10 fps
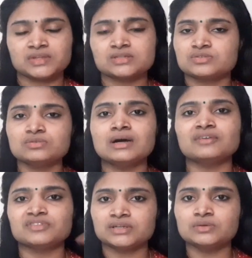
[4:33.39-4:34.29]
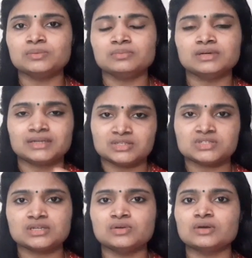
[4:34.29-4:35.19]
so after you
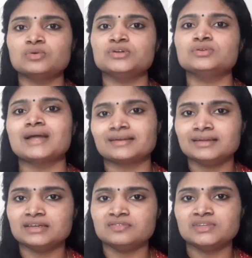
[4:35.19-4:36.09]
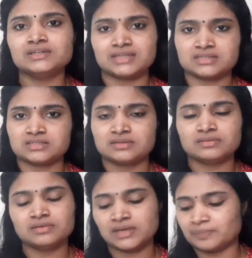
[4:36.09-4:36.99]
register you are going to directly give the test
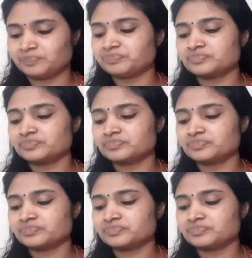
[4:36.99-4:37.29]
okay